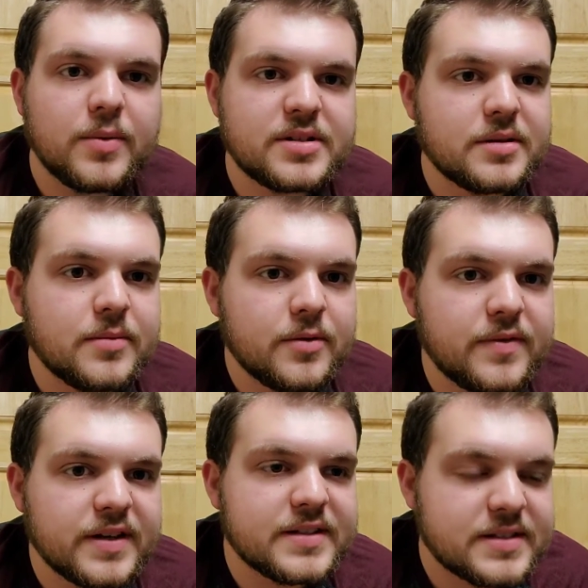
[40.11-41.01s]
which the
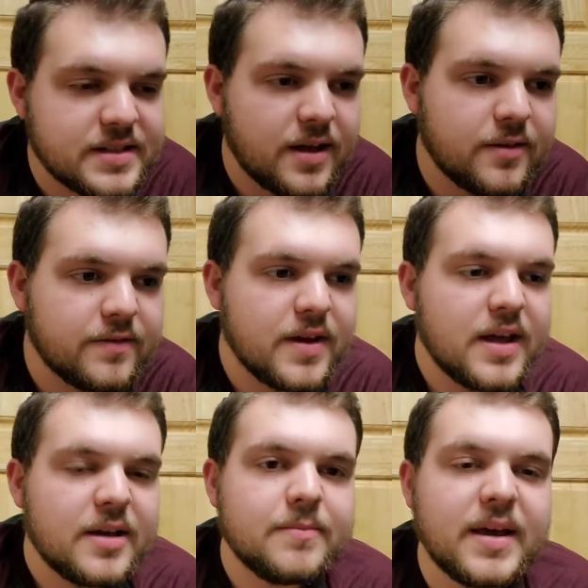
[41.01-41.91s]
movie itself
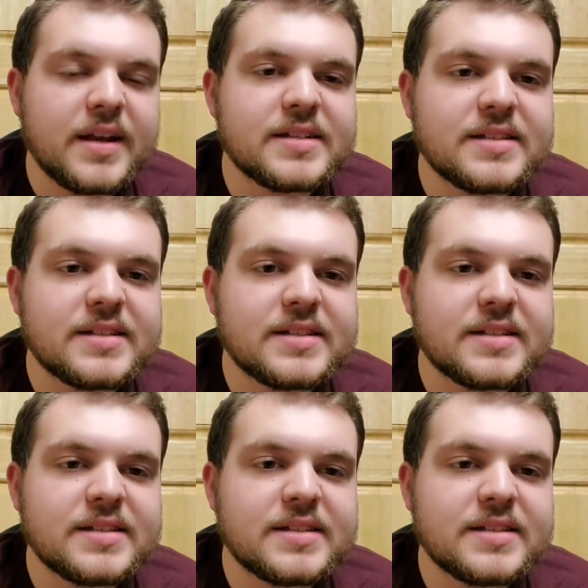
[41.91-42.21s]
made a